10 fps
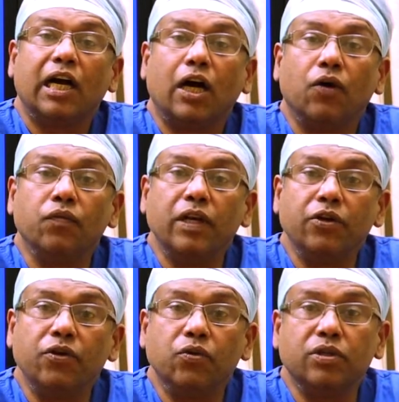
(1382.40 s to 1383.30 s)
how will
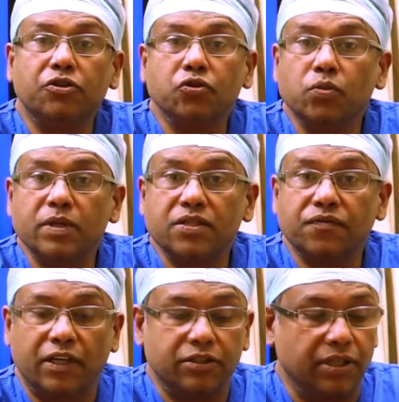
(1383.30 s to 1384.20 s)
you know the tube is
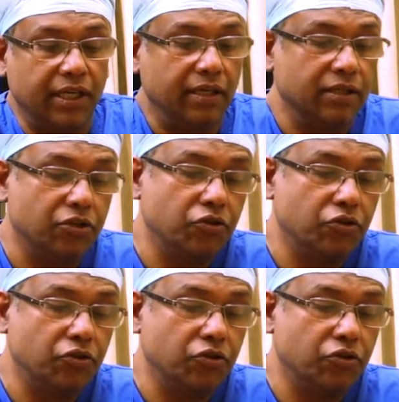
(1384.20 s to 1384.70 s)
functioning?